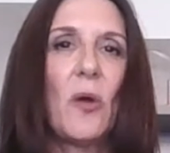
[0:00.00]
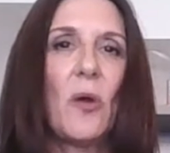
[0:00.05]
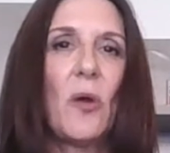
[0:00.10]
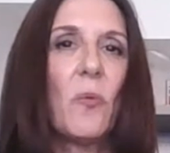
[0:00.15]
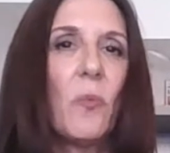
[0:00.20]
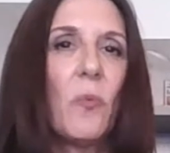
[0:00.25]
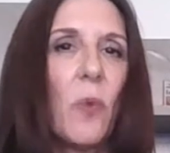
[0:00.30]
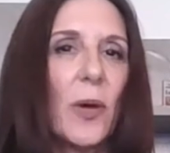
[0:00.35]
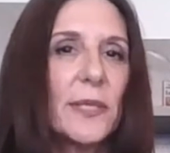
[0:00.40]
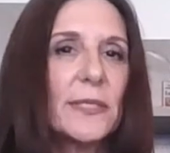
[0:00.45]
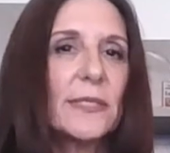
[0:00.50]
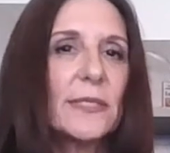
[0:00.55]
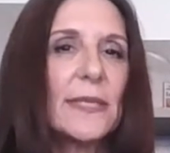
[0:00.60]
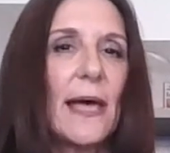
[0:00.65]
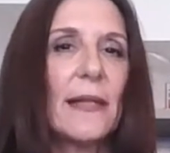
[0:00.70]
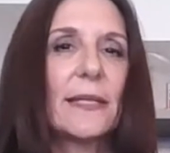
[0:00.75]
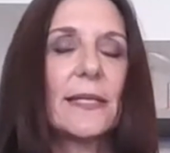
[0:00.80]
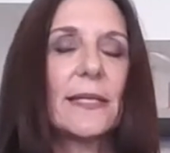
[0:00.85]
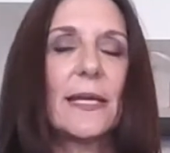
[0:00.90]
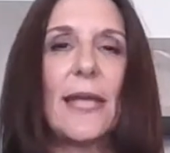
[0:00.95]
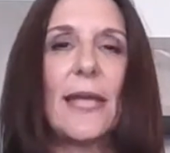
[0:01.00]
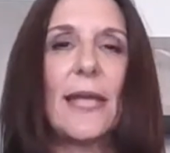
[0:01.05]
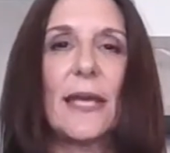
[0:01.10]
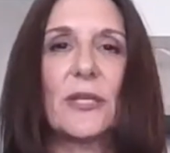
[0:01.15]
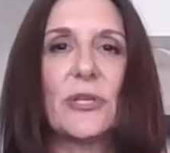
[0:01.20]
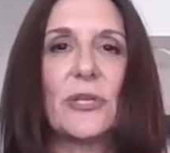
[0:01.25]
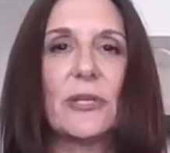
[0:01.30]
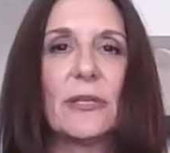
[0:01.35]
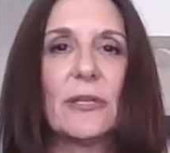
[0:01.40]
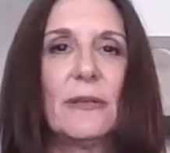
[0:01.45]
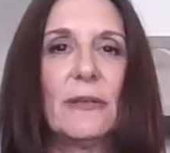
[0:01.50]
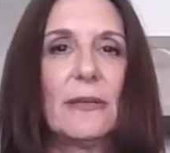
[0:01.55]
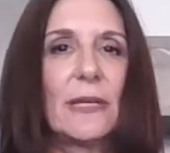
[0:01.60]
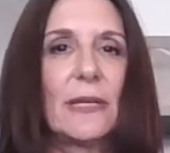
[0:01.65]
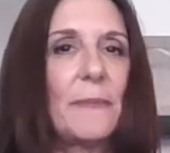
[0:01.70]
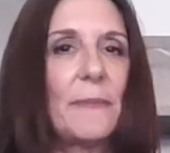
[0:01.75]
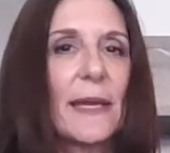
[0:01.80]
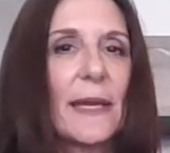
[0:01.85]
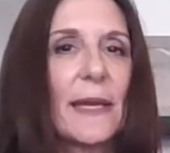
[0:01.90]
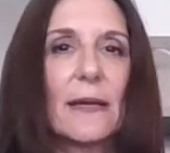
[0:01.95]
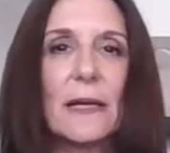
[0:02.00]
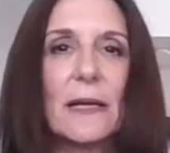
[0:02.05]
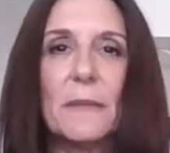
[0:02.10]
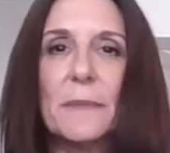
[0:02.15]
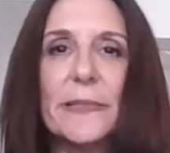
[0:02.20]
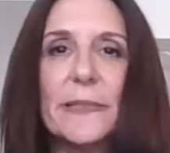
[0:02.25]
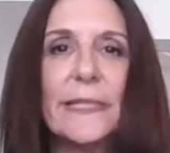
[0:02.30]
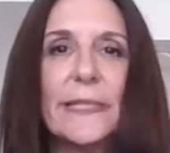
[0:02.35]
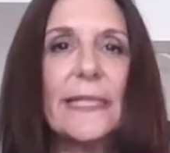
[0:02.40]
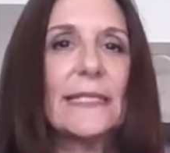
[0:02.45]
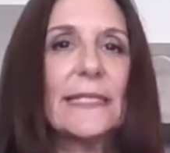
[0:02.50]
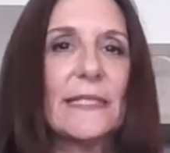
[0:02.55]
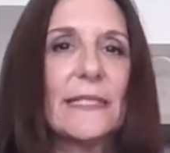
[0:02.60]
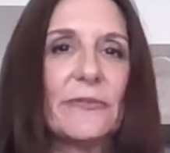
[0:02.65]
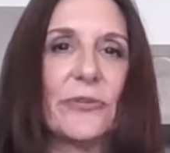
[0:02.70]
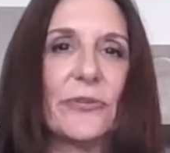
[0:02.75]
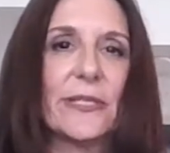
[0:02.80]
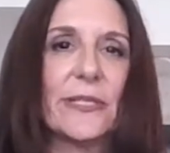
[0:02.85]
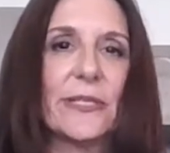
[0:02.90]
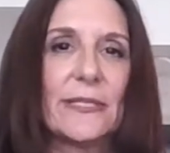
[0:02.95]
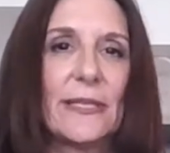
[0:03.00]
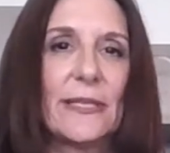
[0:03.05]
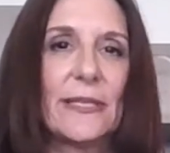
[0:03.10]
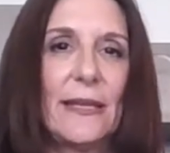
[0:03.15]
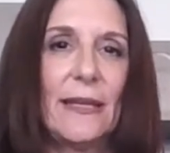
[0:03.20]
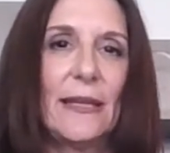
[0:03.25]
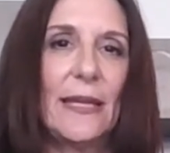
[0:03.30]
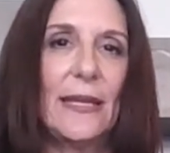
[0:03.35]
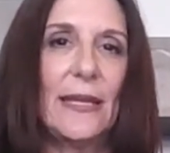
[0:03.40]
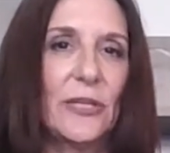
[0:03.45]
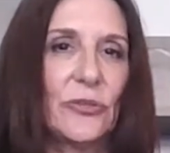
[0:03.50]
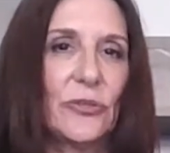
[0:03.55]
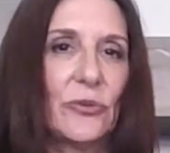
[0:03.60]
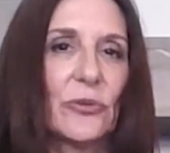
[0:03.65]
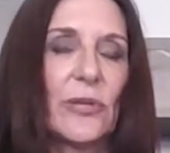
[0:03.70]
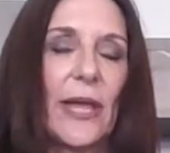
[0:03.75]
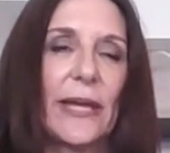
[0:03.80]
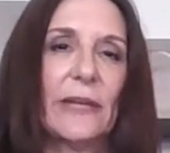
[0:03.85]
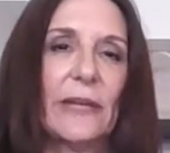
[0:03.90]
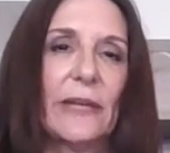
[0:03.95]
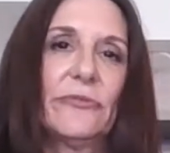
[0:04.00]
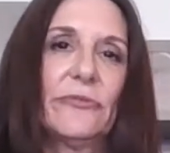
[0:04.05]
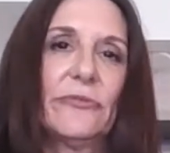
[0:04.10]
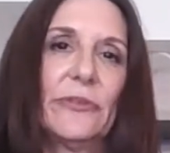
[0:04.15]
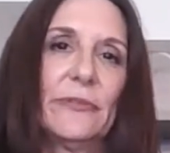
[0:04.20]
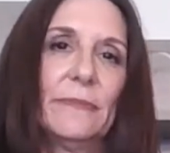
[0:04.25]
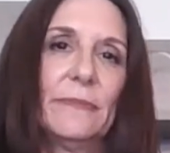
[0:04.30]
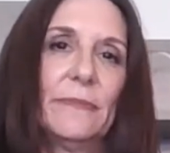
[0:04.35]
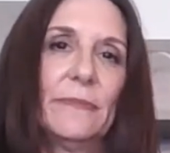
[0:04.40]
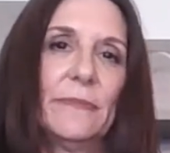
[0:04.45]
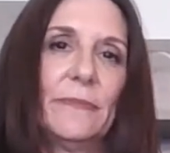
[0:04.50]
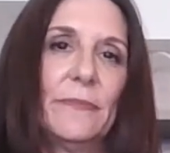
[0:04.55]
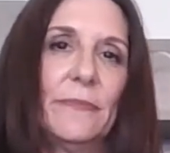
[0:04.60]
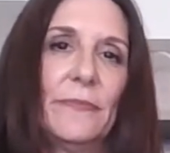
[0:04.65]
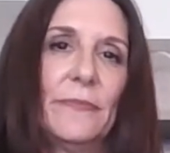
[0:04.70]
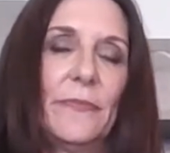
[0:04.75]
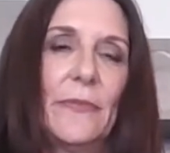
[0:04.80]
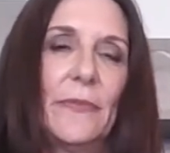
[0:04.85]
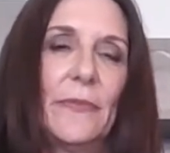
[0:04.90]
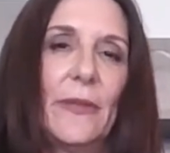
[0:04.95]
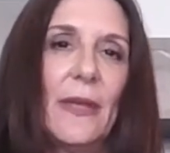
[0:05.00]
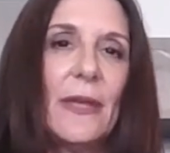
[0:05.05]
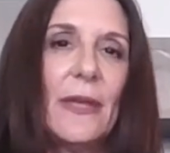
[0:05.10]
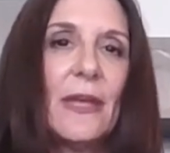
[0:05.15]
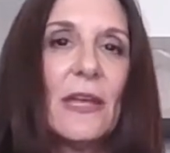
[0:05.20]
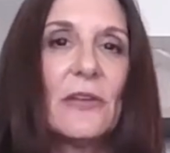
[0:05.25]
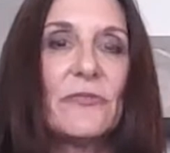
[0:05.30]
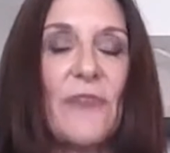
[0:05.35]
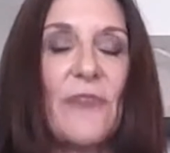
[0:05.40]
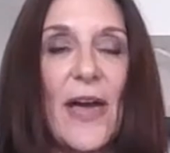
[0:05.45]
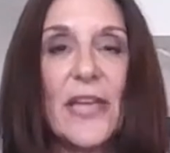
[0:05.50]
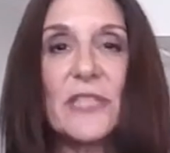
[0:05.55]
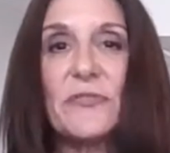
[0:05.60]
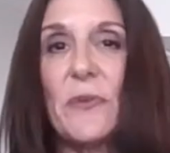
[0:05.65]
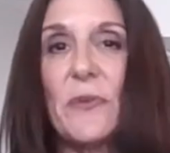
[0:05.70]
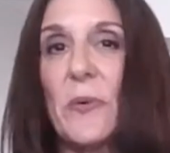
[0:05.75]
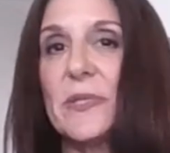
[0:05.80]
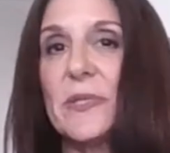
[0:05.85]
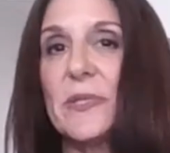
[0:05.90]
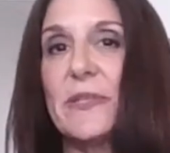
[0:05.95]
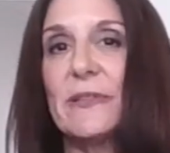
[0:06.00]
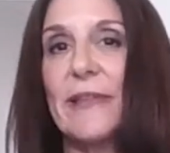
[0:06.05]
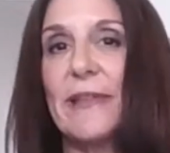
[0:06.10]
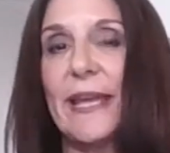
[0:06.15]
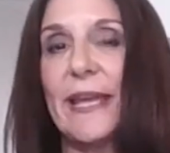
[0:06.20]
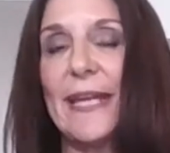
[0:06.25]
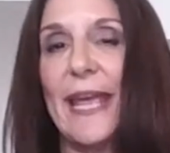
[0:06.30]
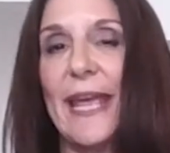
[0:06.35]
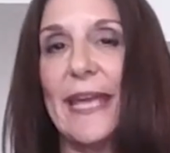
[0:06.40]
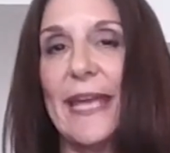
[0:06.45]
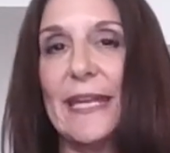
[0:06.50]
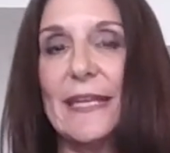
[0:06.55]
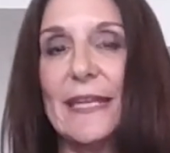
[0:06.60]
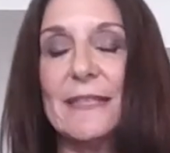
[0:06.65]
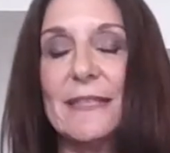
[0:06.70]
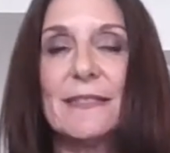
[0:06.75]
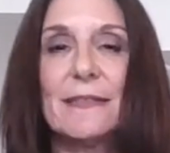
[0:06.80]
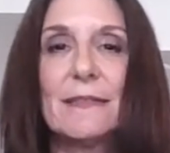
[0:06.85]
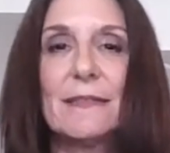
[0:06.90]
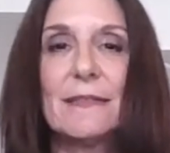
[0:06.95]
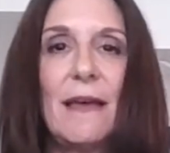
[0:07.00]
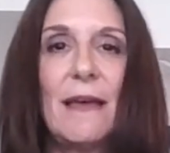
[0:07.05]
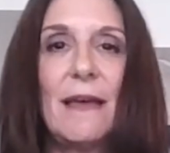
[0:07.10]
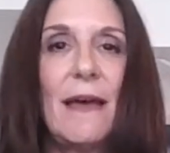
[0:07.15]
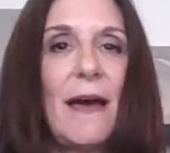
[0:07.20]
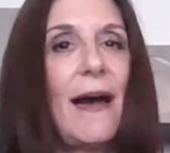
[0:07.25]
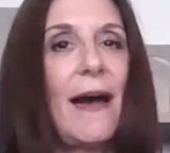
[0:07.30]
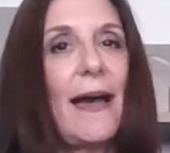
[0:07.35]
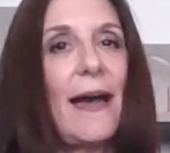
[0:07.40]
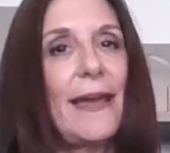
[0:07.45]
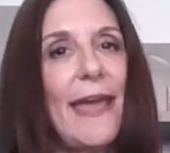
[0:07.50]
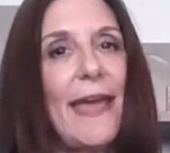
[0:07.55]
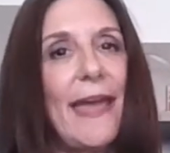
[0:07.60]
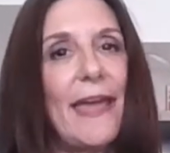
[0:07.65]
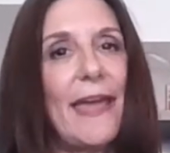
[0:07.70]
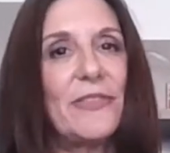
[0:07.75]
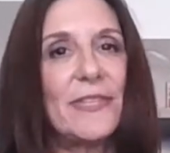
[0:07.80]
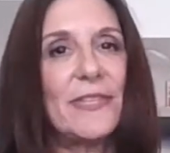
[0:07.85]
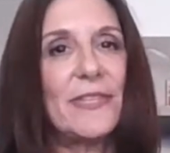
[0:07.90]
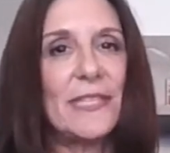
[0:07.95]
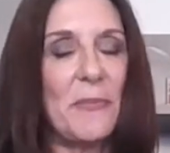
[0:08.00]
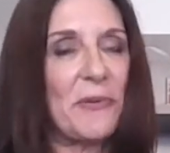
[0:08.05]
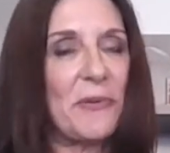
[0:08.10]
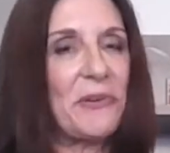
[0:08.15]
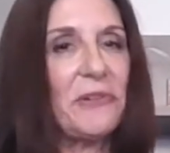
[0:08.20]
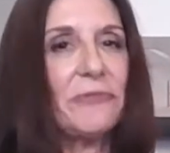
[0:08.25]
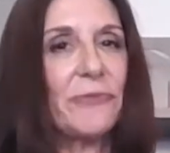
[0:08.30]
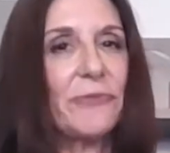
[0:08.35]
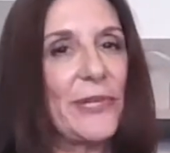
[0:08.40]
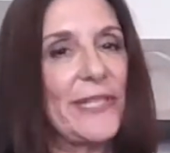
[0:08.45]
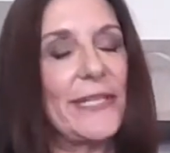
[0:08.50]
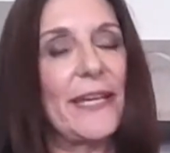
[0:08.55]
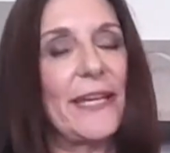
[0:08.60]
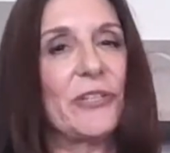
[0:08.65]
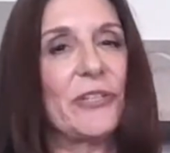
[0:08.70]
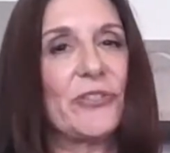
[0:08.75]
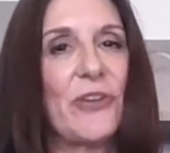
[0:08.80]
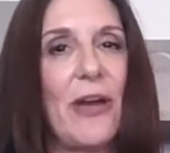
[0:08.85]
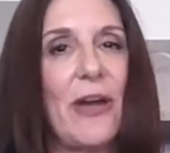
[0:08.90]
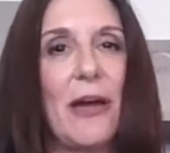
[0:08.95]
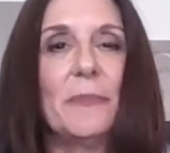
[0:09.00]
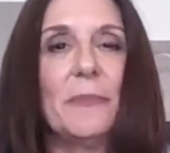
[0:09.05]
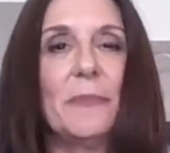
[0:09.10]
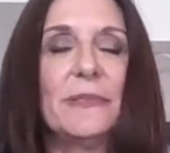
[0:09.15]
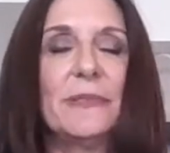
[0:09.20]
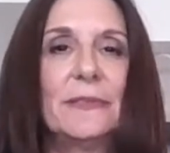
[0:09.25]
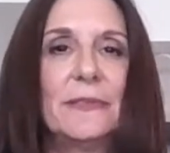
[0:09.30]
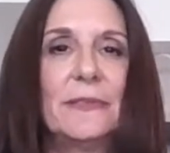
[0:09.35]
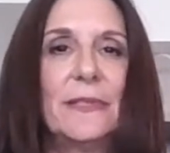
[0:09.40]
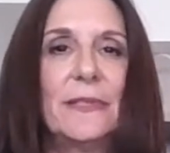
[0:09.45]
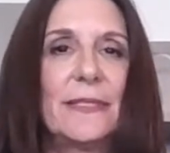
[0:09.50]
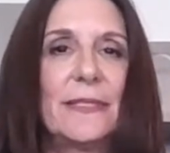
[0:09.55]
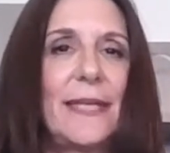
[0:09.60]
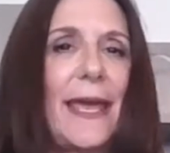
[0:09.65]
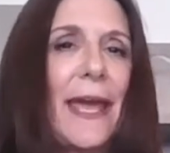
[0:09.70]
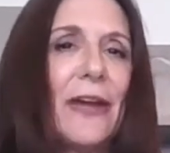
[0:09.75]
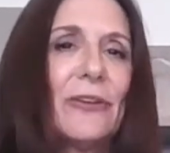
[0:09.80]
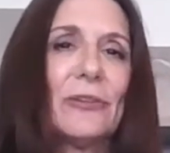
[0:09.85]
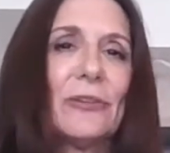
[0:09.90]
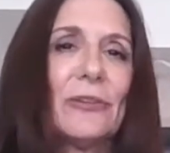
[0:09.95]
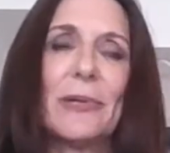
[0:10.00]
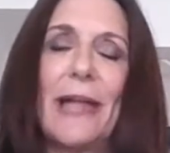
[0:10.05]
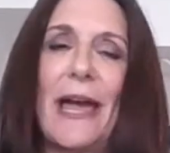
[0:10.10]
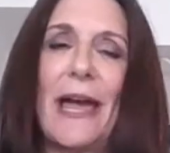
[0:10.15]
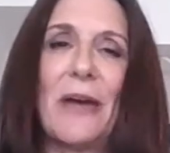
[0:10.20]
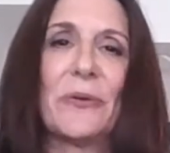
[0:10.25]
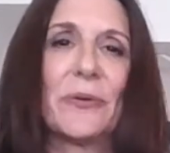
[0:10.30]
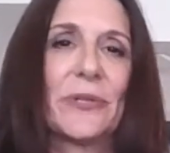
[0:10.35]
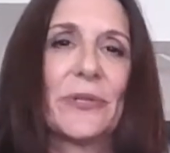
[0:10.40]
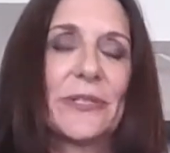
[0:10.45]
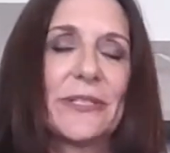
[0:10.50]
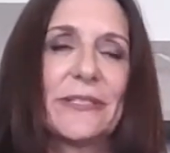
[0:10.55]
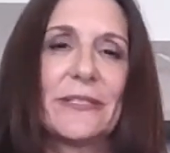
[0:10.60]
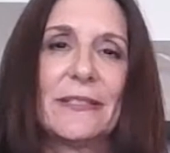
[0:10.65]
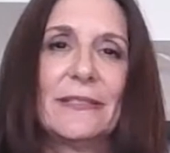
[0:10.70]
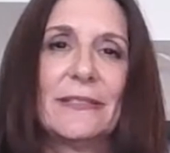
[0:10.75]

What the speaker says: one solid connection can make a complete difference in your life. Fast forward to the late 80s, I had the typical retail job, terrible hours,